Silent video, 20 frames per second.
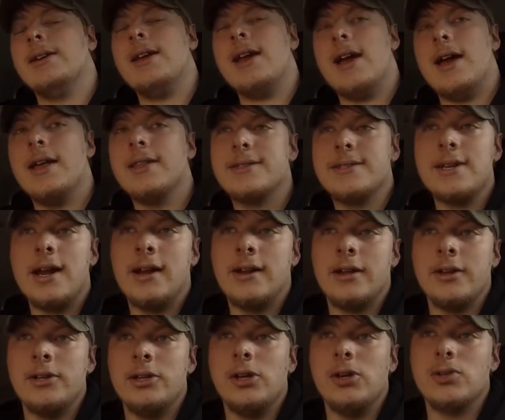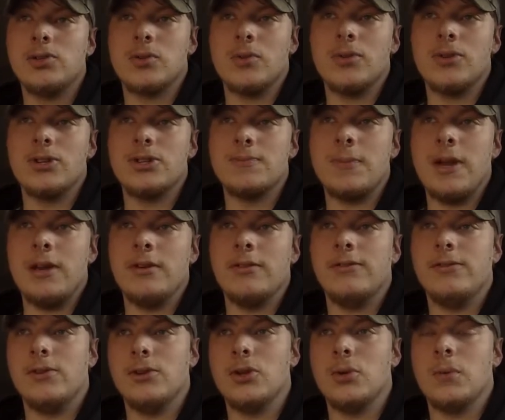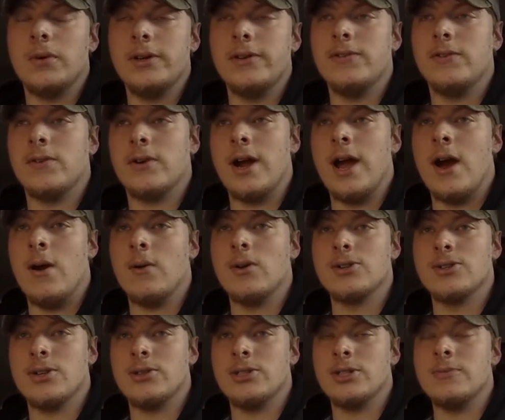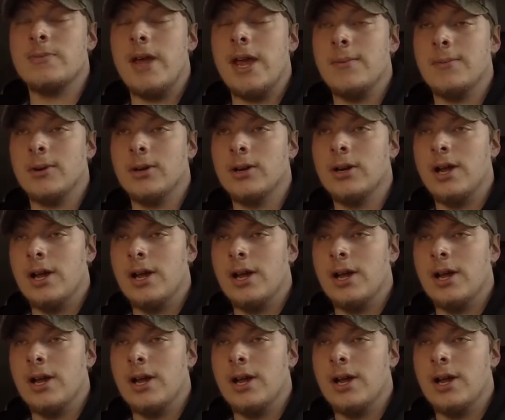Yeah, it's not unusual to spend a full 24 hours on this paper.